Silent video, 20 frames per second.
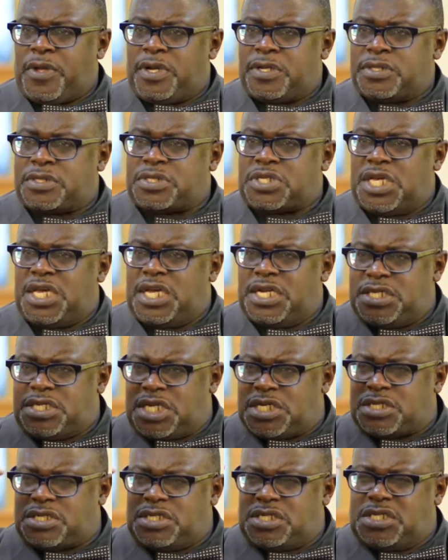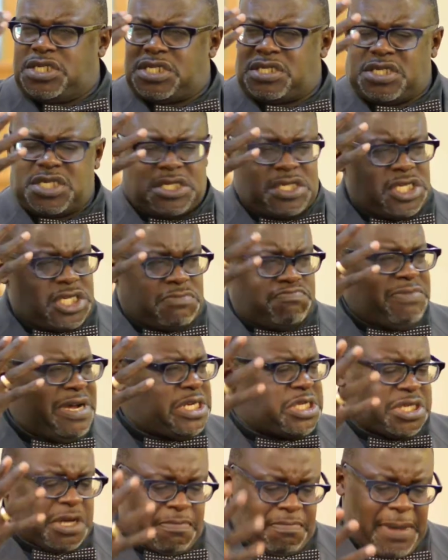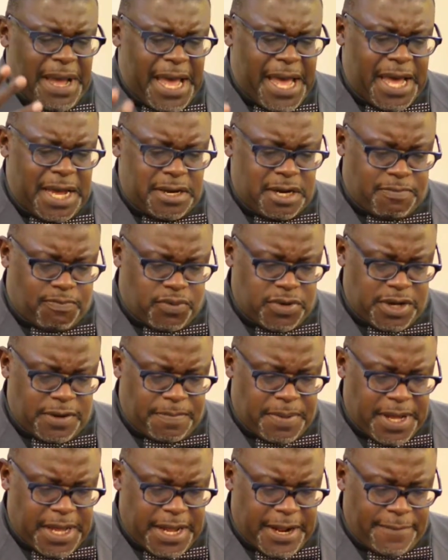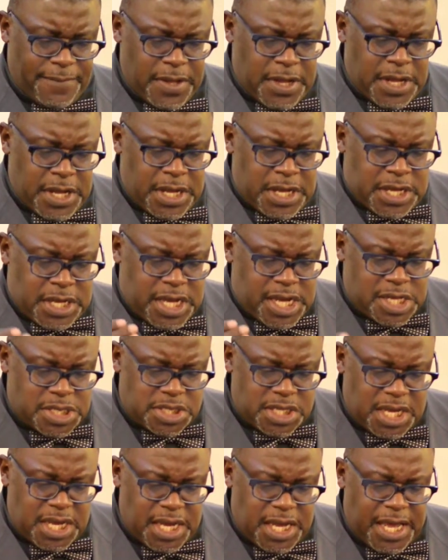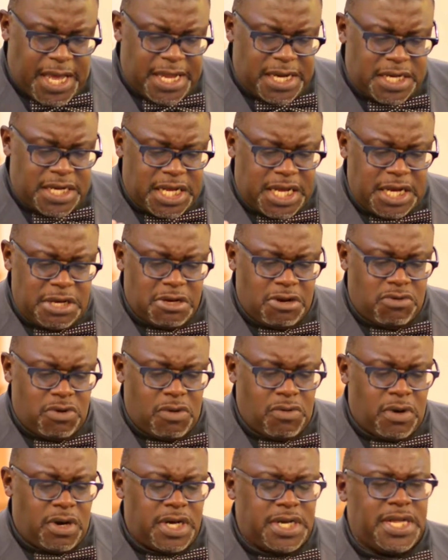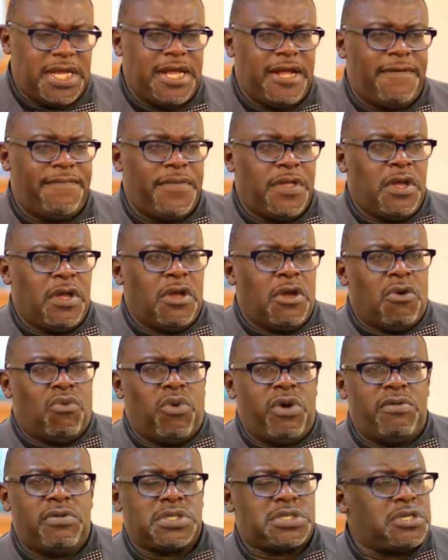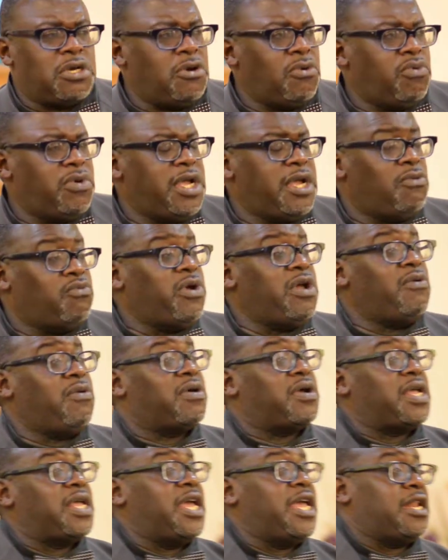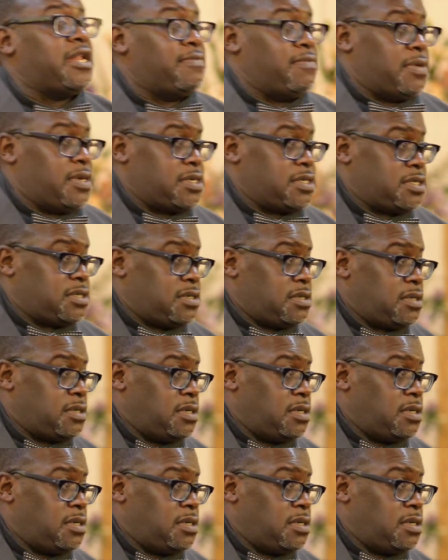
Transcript: Sin just messes your mind up real bad. He said, and do you know we were then? We were so weak, we were enemies.